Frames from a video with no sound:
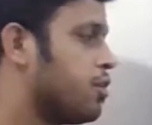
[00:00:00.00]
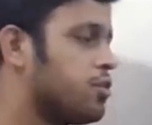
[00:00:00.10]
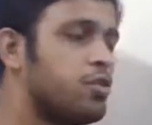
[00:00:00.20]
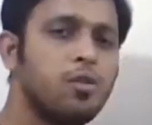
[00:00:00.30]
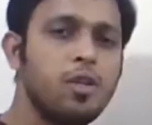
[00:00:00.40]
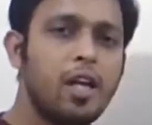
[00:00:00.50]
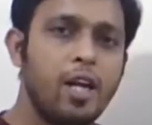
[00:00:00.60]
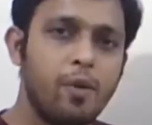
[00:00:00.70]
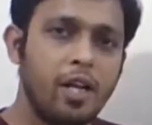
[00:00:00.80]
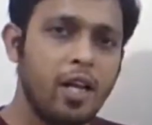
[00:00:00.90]
So
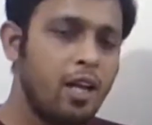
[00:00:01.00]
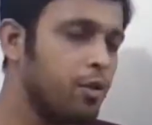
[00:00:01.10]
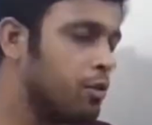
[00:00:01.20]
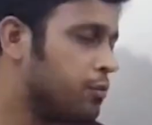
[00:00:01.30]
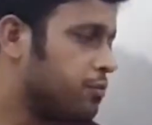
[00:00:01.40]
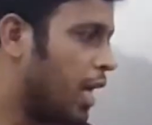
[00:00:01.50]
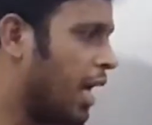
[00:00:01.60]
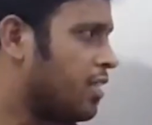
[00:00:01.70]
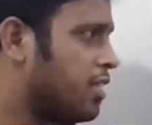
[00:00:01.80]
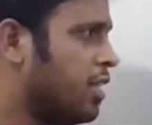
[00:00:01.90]
let me tell you,
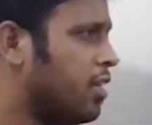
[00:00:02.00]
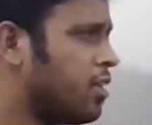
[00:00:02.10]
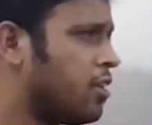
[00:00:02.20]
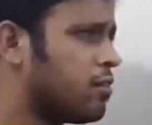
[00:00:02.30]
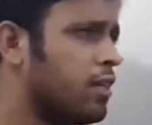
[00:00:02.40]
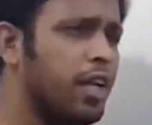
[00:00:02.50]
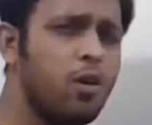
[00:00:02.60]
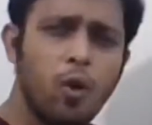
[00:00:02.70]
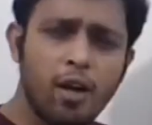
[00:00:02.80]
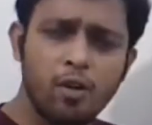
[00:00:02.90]
I think
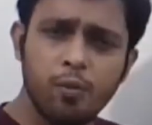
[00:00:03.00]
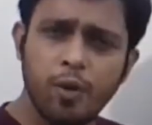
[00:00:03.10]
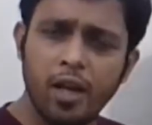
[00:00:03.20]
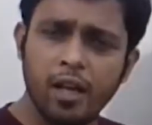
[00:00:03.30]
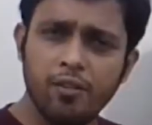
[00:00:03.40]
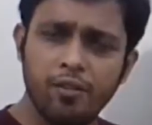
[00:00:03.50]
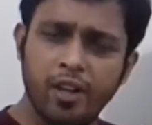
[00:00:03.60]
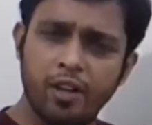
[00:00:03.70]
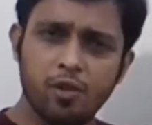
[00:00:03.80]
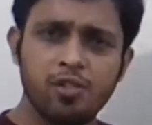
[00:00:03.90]
in one of my
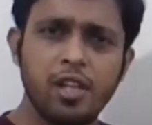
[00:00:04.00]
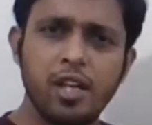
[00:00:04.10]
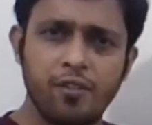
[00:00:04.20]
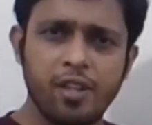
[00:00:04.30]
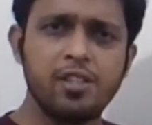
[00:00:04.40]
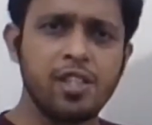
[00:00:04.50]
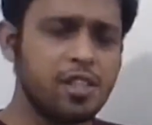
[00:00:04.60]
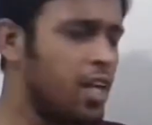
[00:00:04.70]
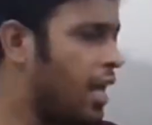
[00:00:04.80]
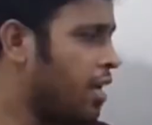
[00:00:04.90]
videos in
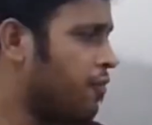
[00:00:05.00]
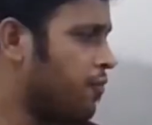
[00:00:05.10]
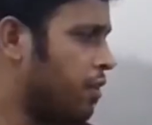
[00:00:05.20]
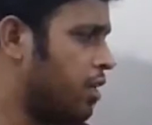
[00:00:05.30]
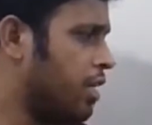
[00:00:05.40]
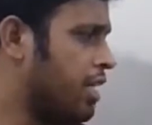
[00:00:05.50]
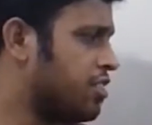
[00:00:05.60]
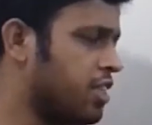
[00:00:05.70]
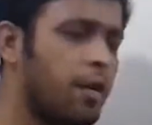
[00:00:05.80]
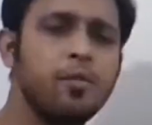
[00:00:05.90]
differentiation, I have
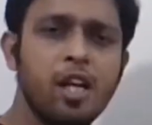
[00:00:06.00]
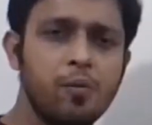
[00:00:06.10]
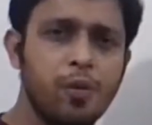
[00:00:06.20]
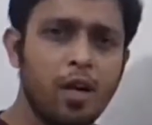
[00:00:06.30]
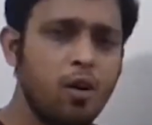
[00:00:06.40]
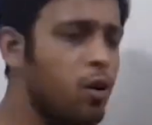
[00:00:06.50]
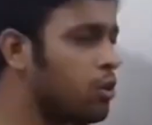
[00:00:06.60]
described that part.